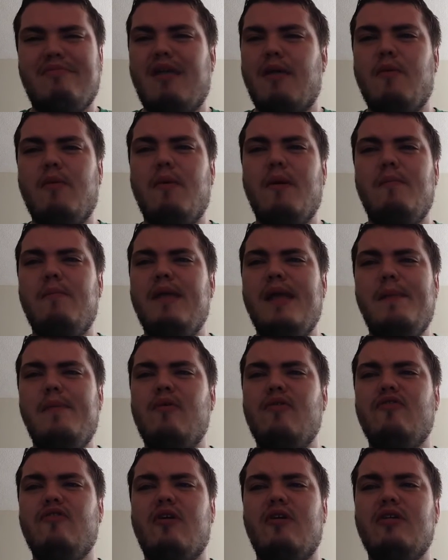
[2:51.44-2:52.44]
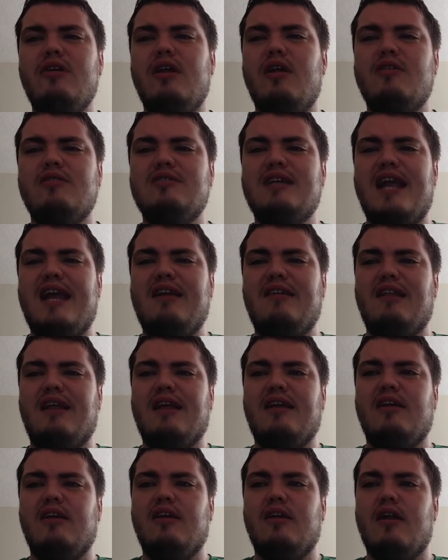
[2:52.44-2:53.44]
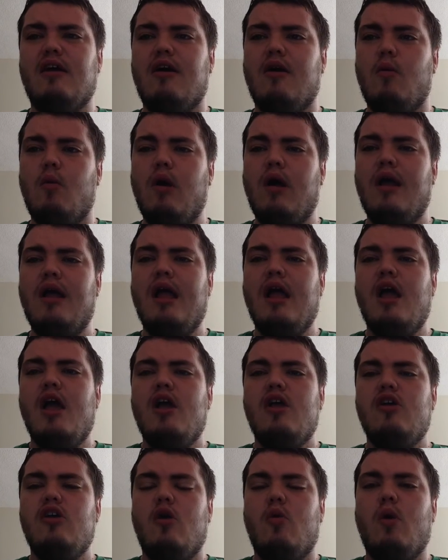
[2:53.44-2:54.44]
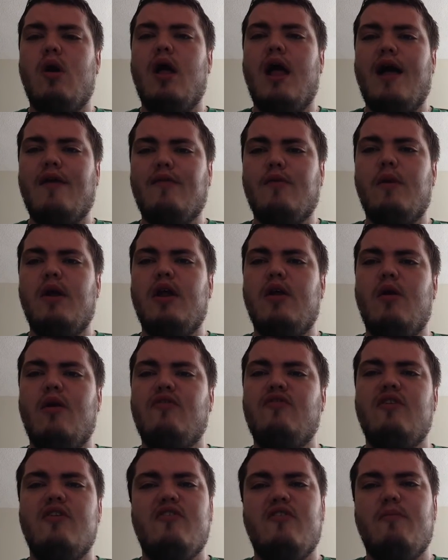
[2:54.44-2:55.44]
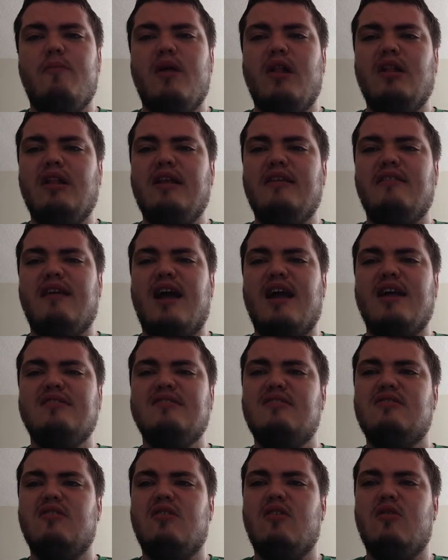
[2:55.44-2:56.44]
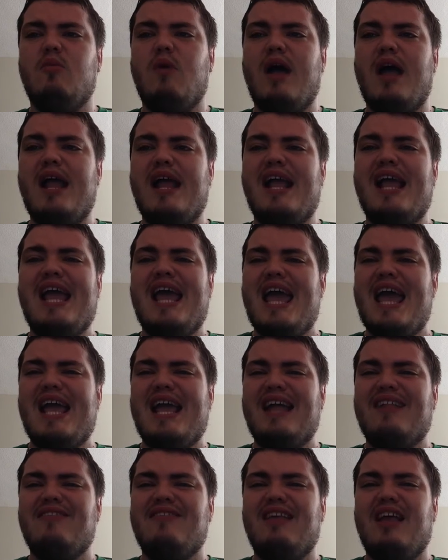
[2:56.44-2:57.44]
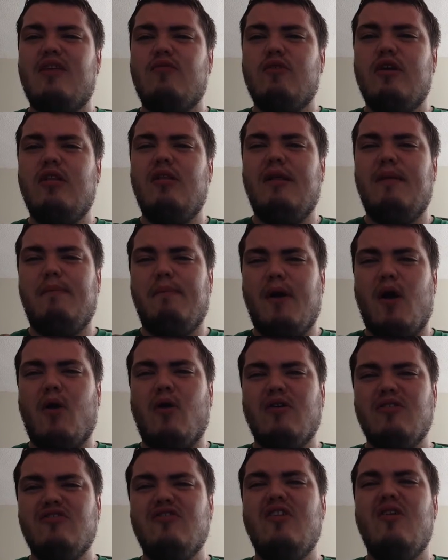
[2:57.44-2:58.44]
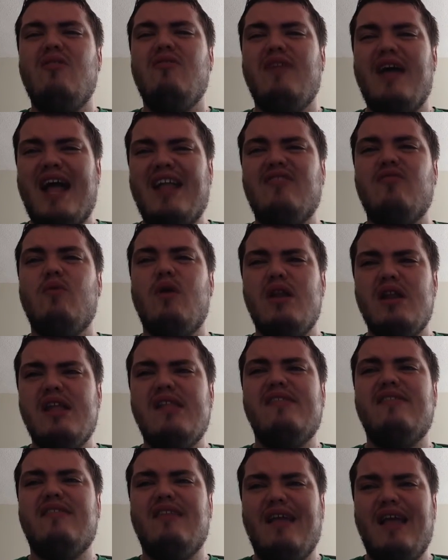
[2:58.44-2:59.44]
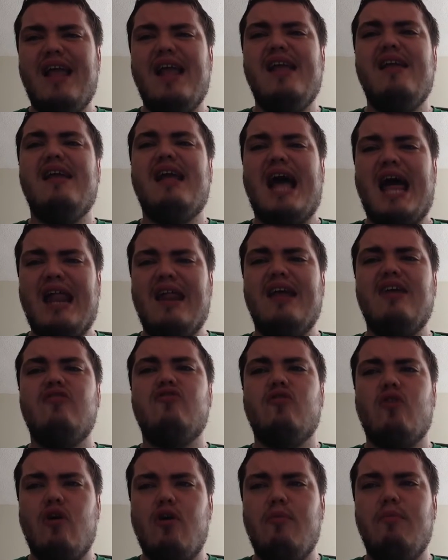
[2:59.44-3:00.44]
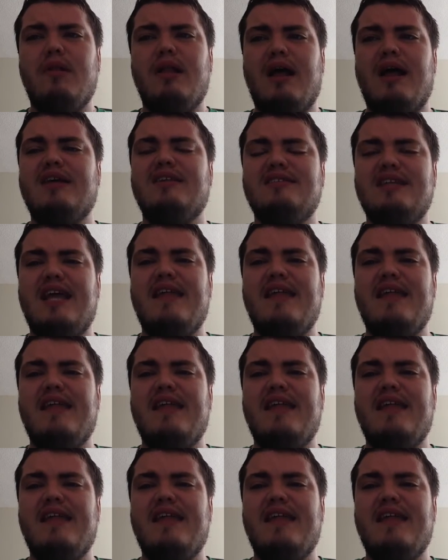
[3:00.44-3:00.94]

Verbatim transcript: But when people start, you know, saying like, you know, uh, you know, everybody who has disabilities acts a certain way, it gets like really personal. That's when it's like kind of like troll plus.